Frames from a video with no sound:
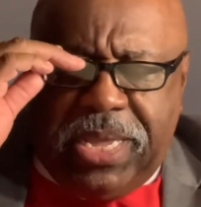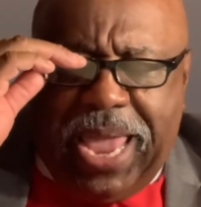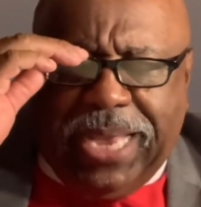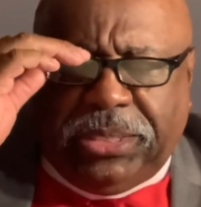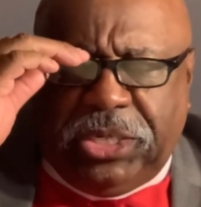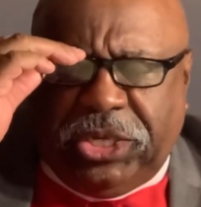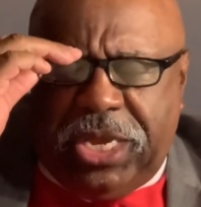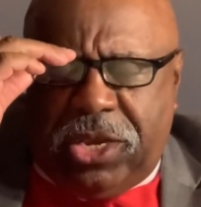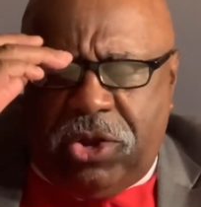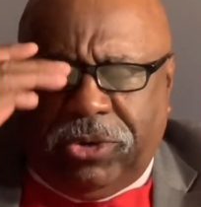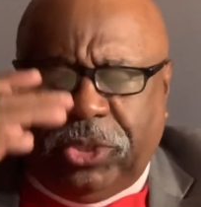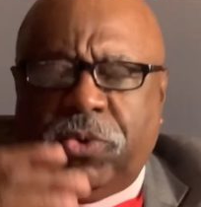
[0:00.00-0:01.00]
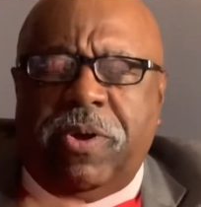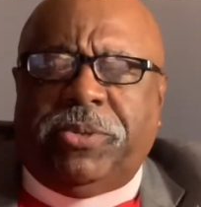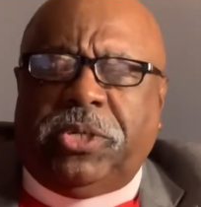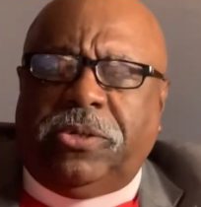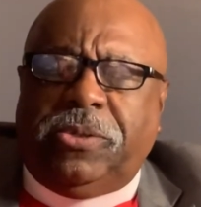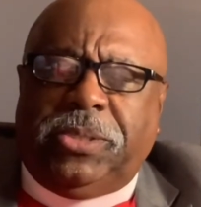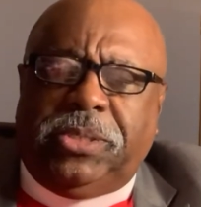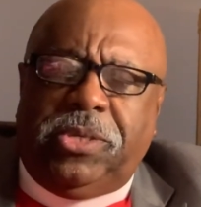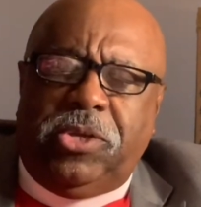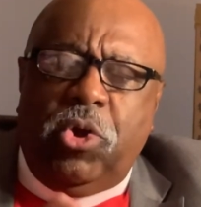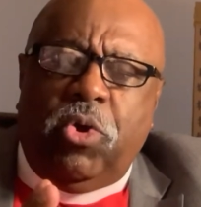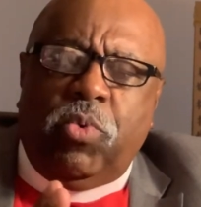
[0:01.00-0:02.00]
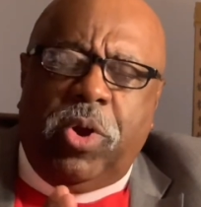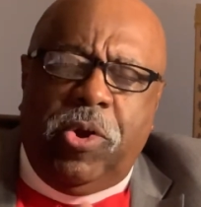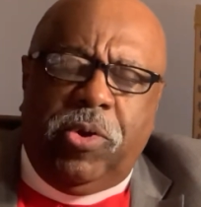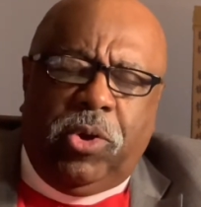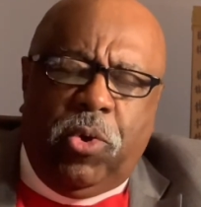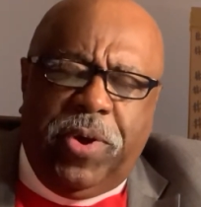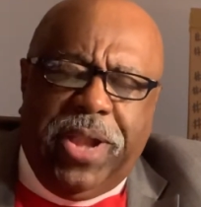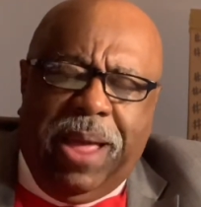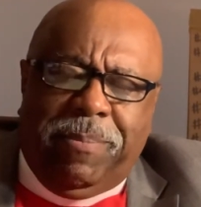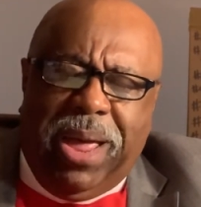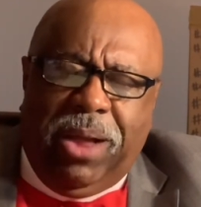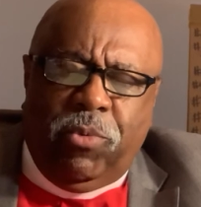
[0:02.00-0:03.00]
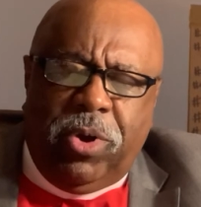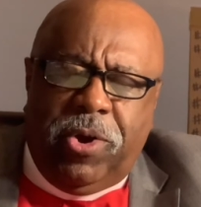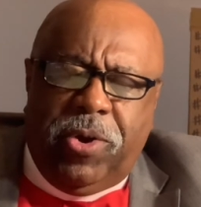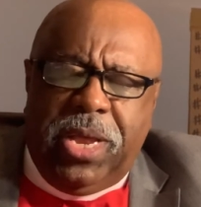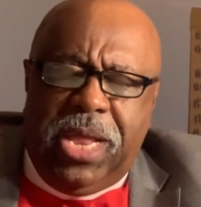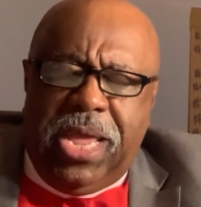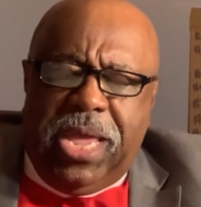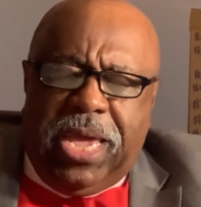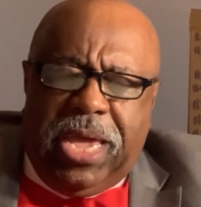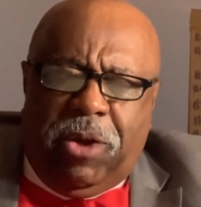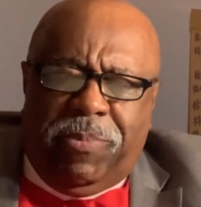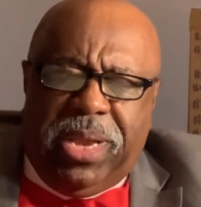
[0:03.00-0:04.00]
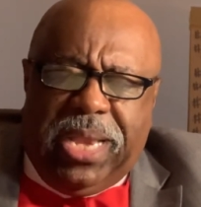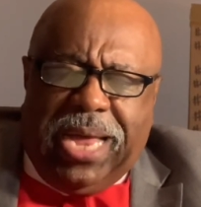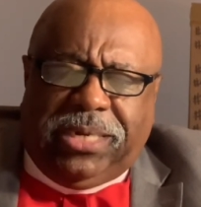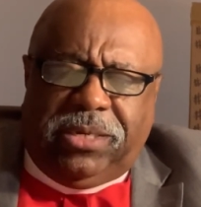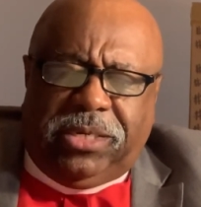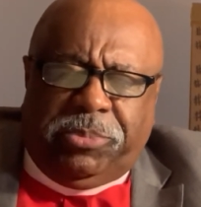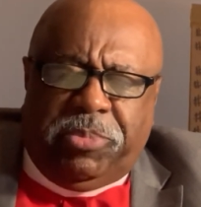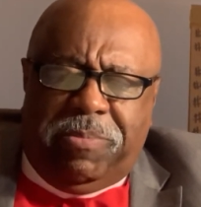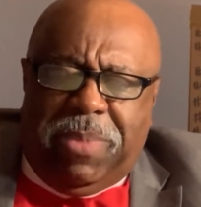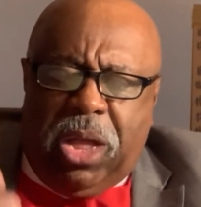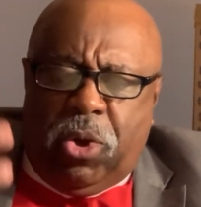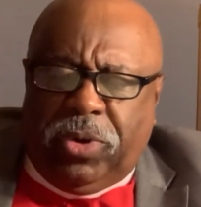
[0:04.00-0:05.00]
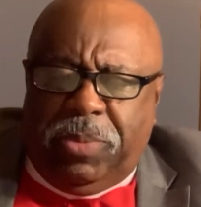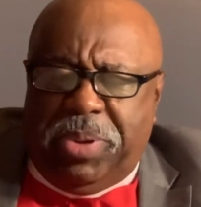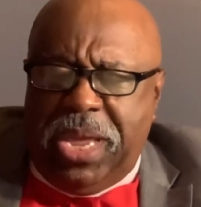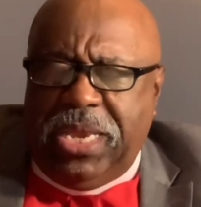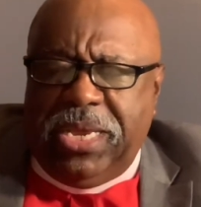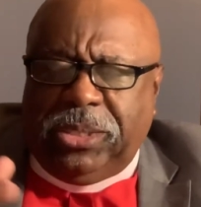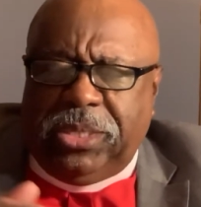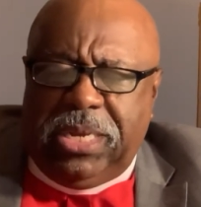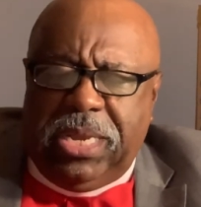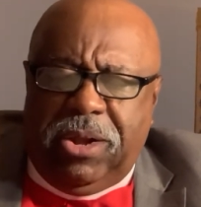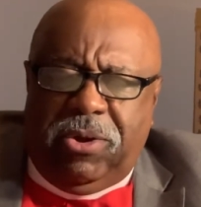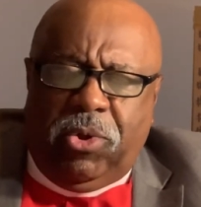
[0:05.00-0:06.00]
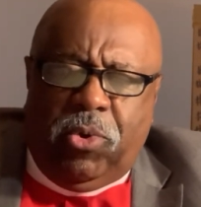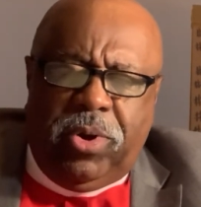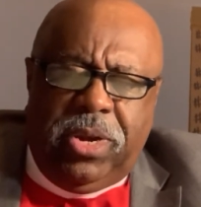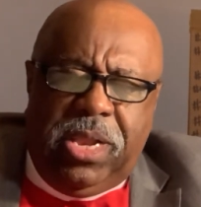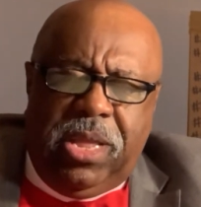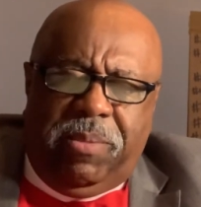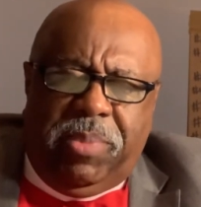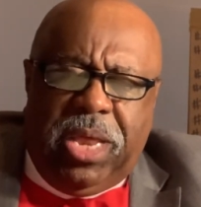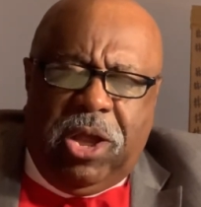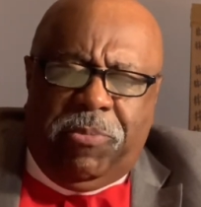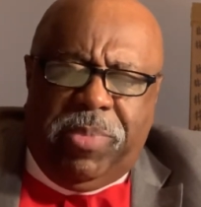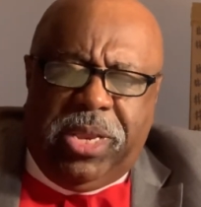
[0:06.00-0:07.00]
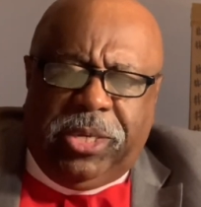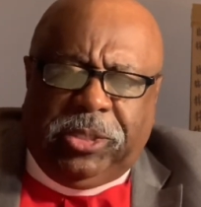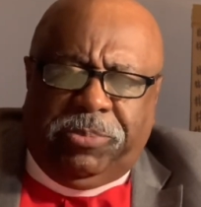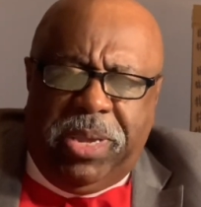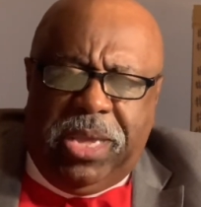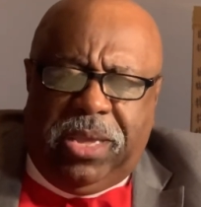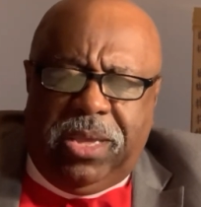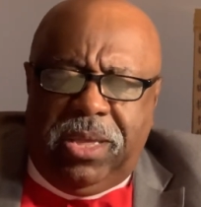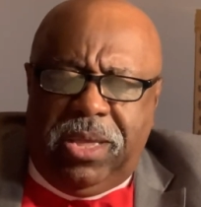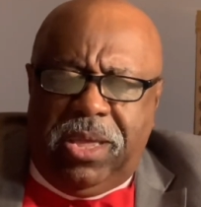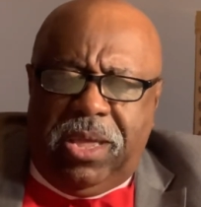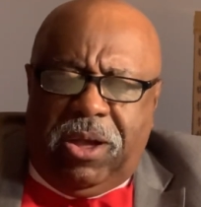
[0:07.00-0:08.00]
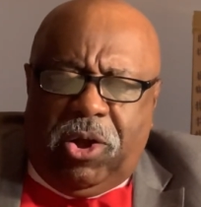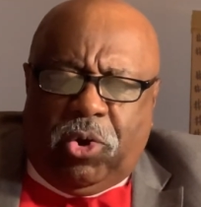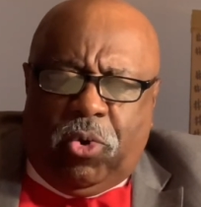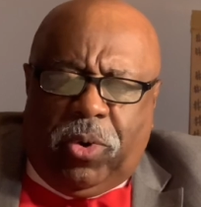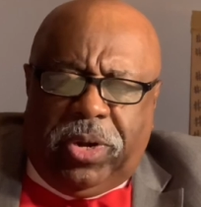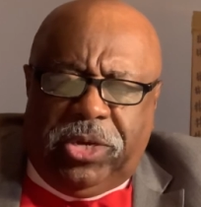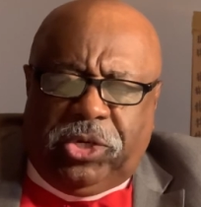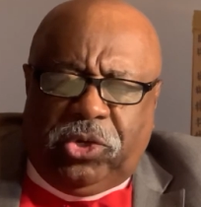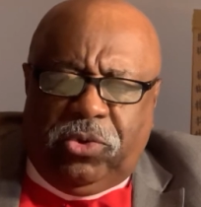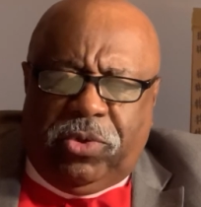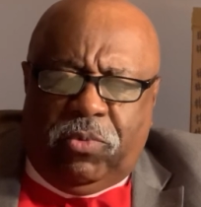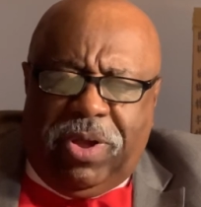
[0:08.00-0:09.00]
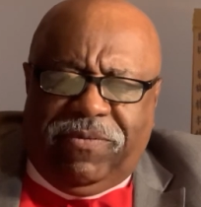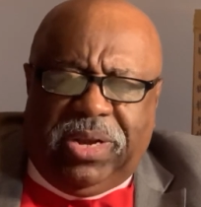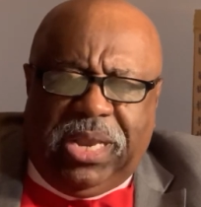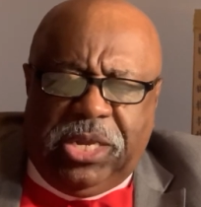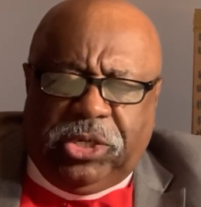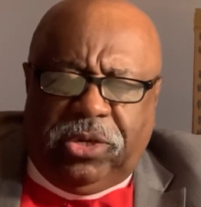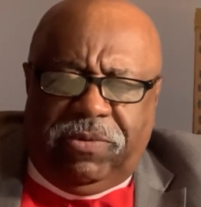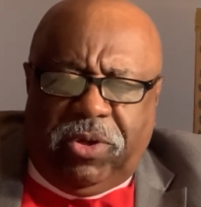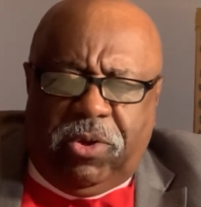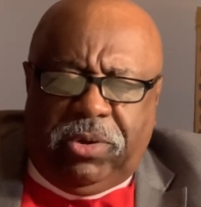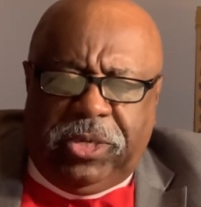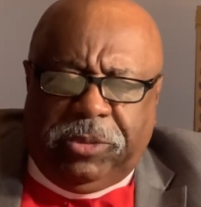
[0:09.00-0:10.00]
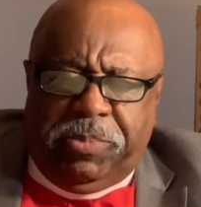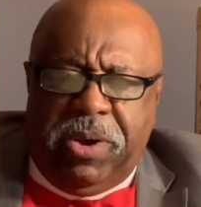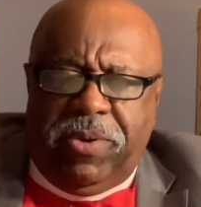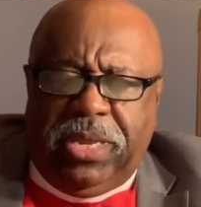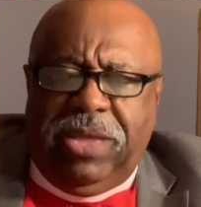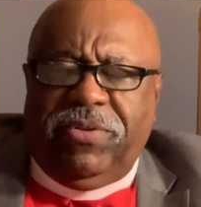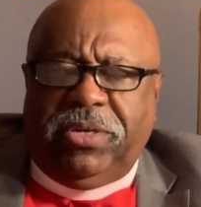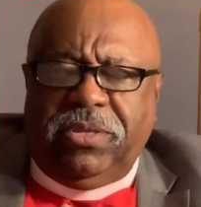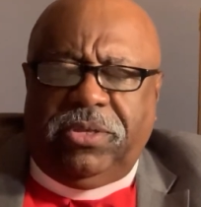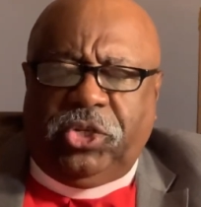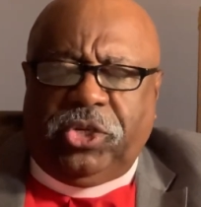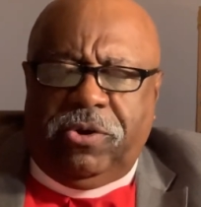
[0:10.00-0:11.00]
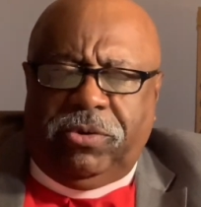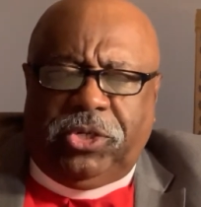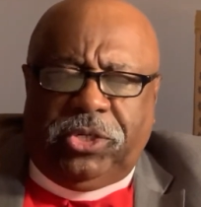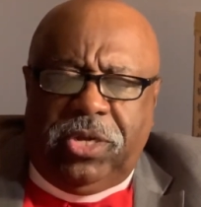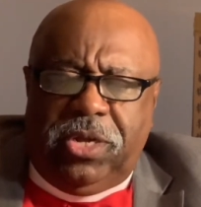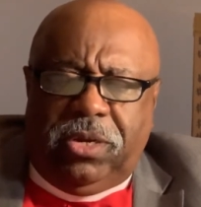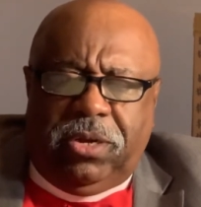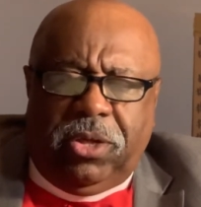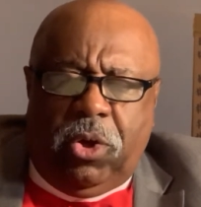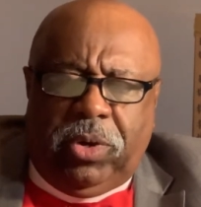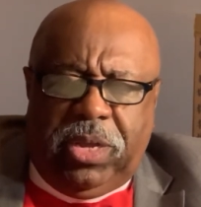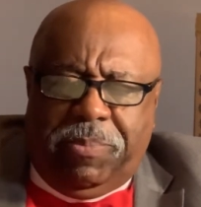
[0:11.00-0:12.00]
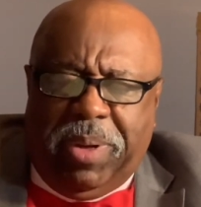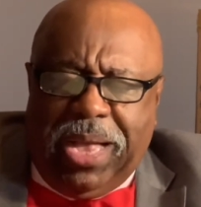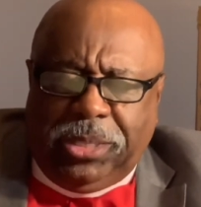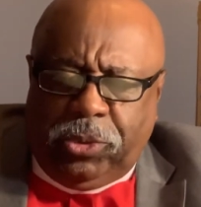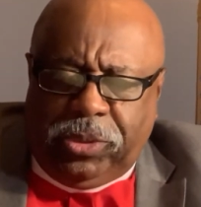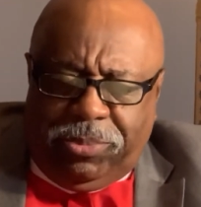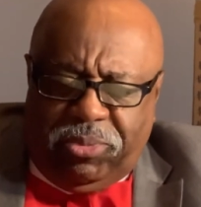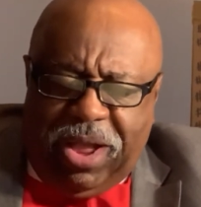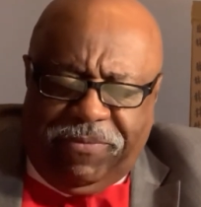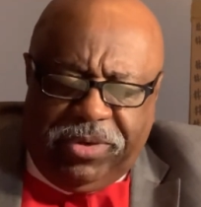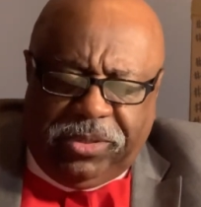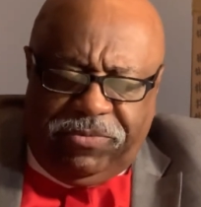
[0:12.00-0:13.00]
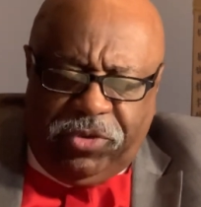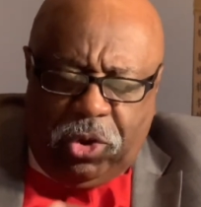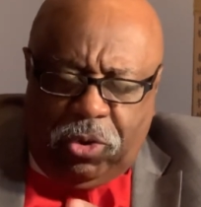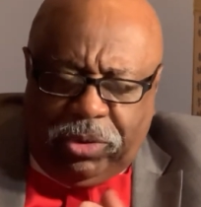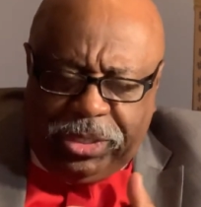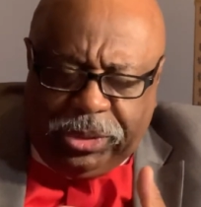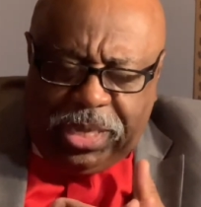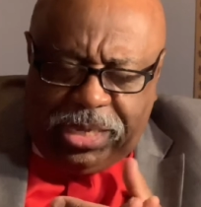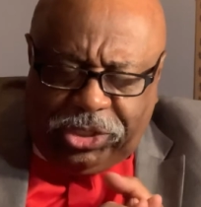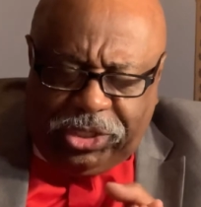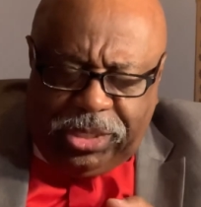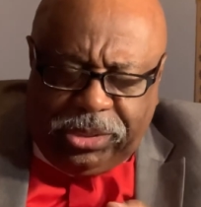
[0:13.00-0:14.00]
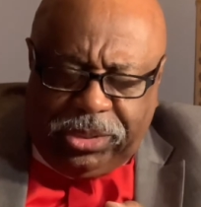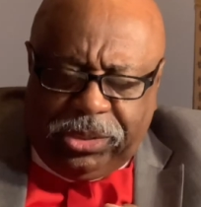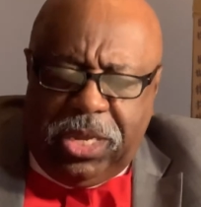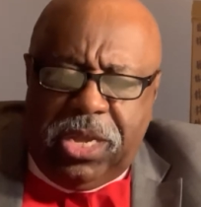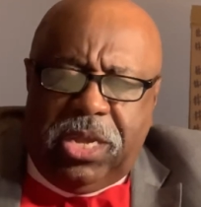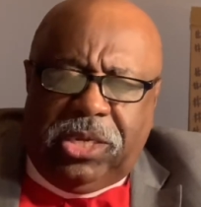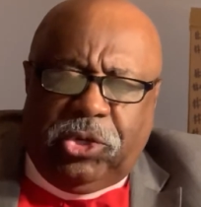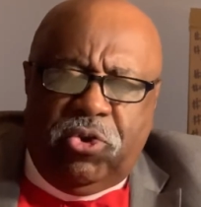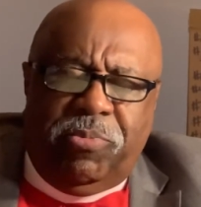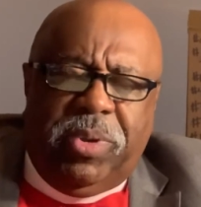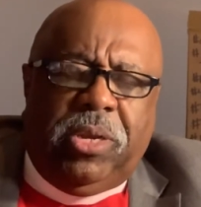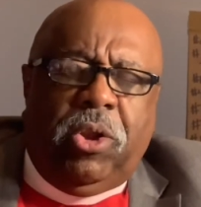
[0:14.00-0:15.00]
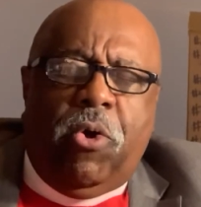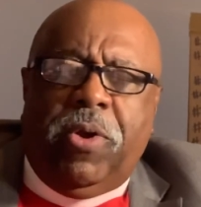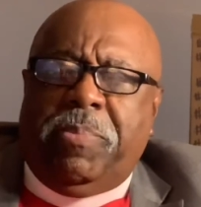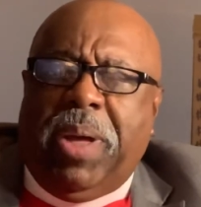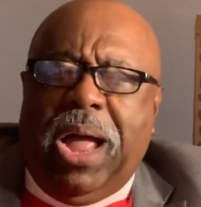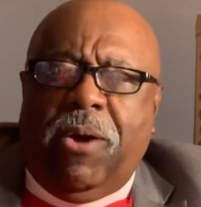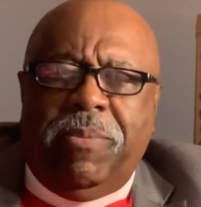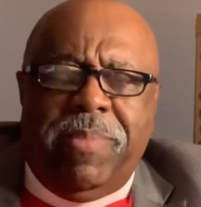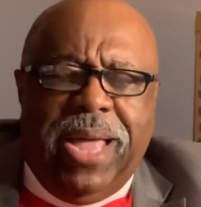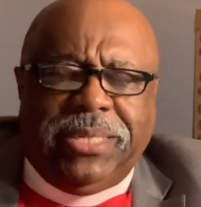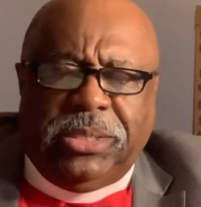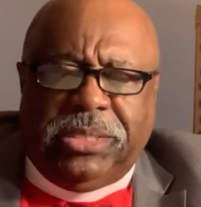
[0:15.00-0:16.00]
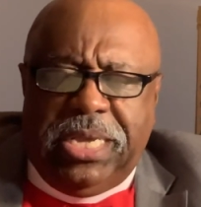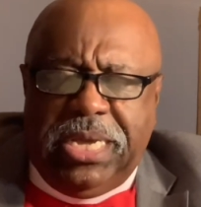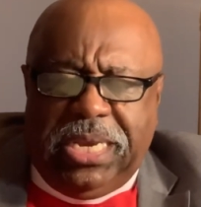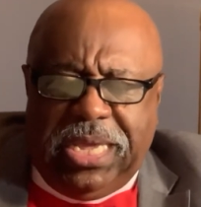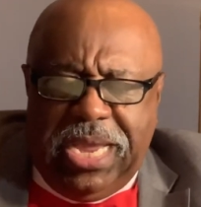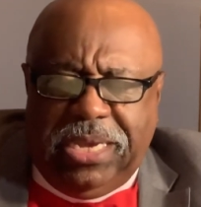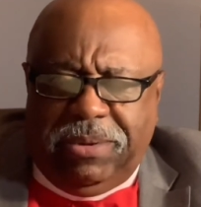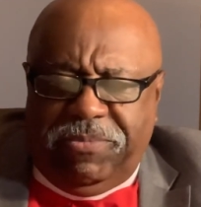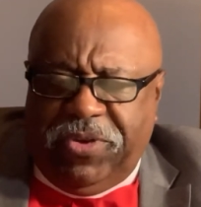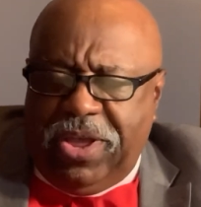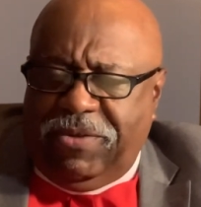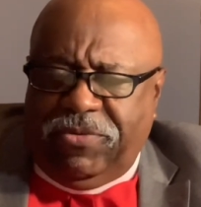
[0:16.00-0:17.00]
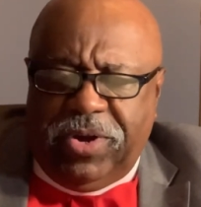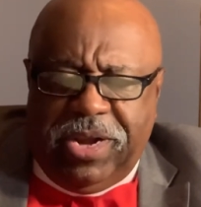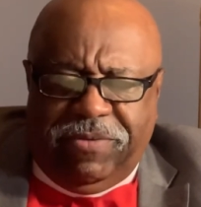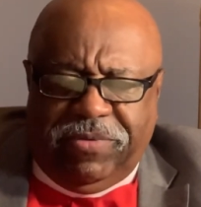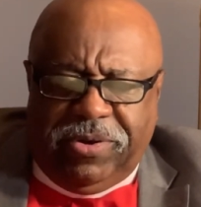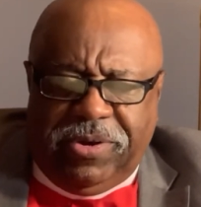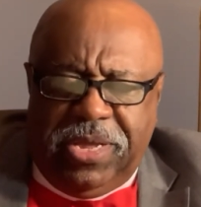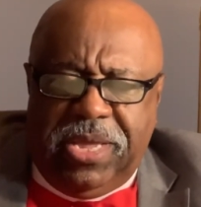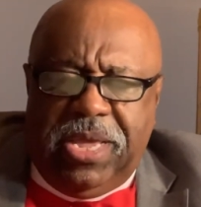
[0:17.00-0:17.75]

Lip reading: exegete your scriptures, your word, Lord, not my word. Help me not to just put my own opinions in there, Lord, but help me to speak according to the revelation of the Holy Spirit given to the church, to the holy apostles and prophets of your holy son, Jesus, to whom be glory, power, majesty, and kingdom forever and ever.